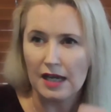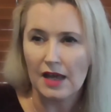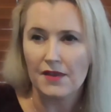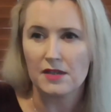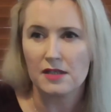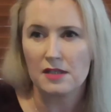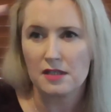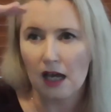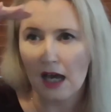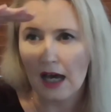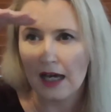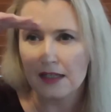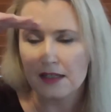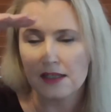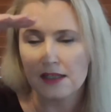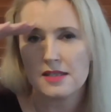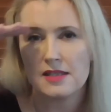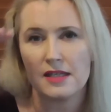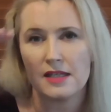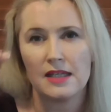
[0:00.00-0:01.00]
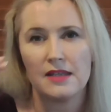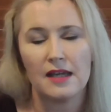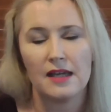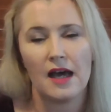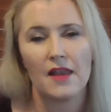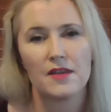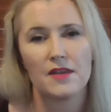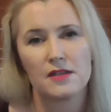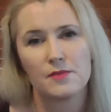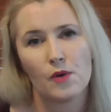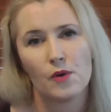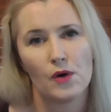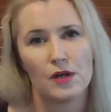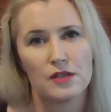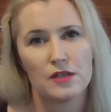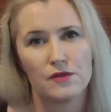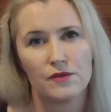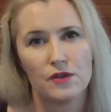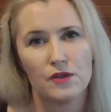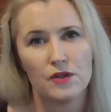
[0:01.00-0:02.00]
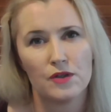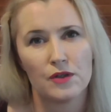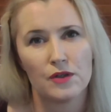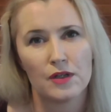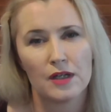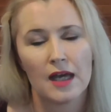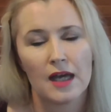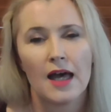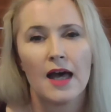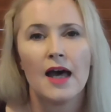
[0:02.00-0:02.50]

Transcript: other side to see the other's point of view.